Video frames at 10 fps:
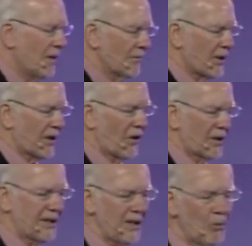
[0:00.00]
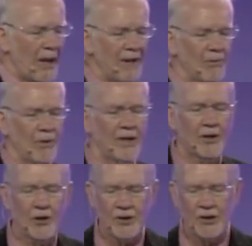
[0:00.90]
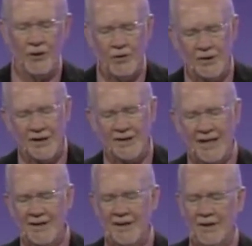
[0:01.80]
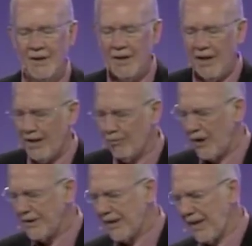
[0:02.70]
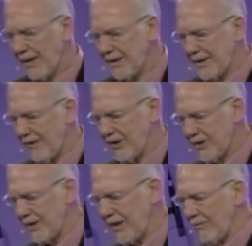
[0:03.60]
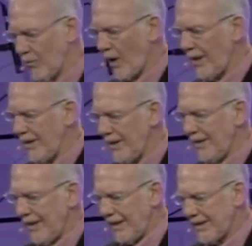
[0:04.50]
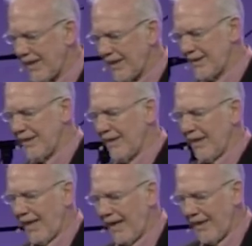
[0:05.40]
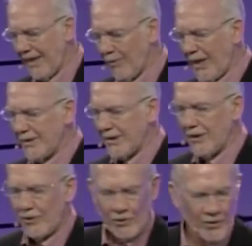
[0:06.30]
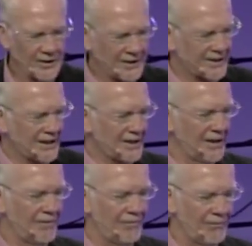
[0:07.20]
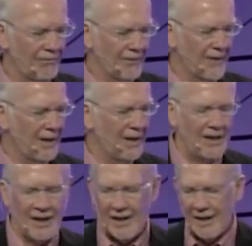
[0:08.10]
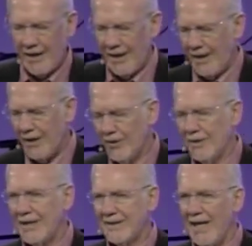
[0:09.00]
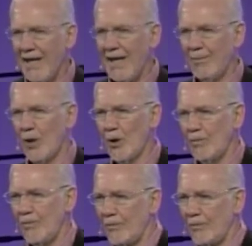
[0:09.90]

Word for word: because he went with the good news. It says in 1 Kings 17:1, it says, he went to the door and he says, hello, is Ahab home?